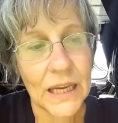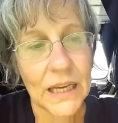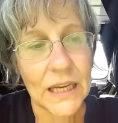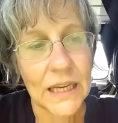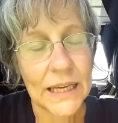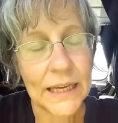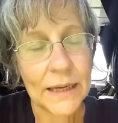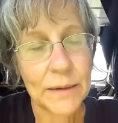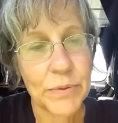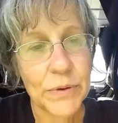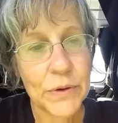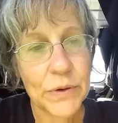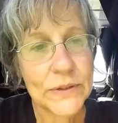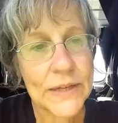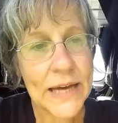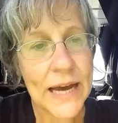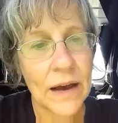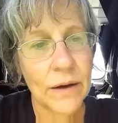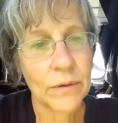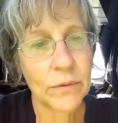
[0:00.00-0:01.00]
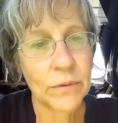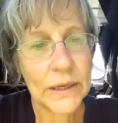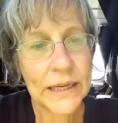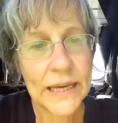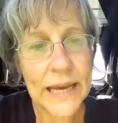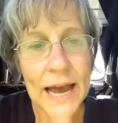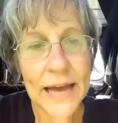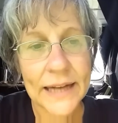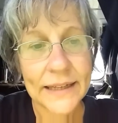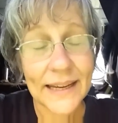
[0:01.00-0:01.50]
he pulled out, he
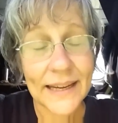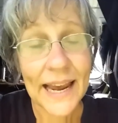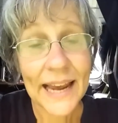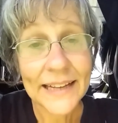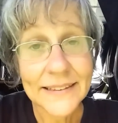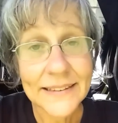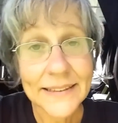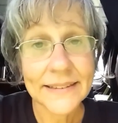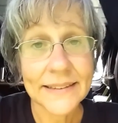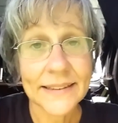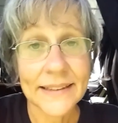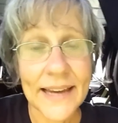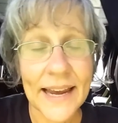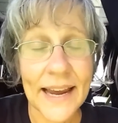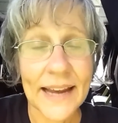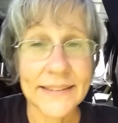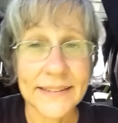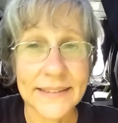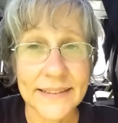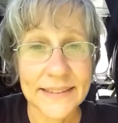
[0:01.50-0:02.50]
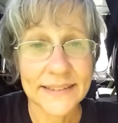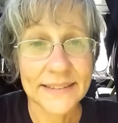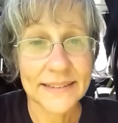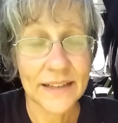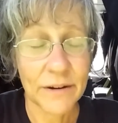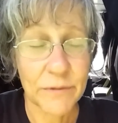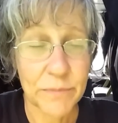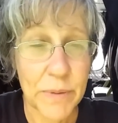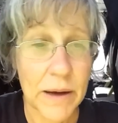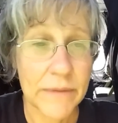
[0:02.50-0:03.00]
had cases and cases
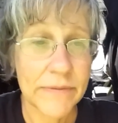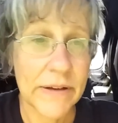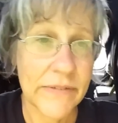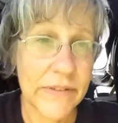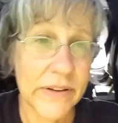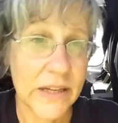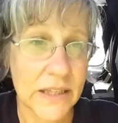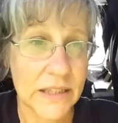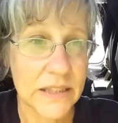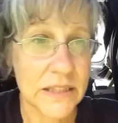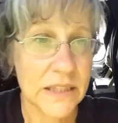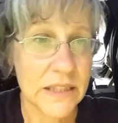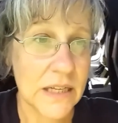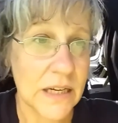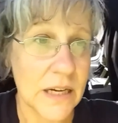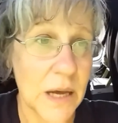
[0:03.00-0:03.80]
of Bob Evans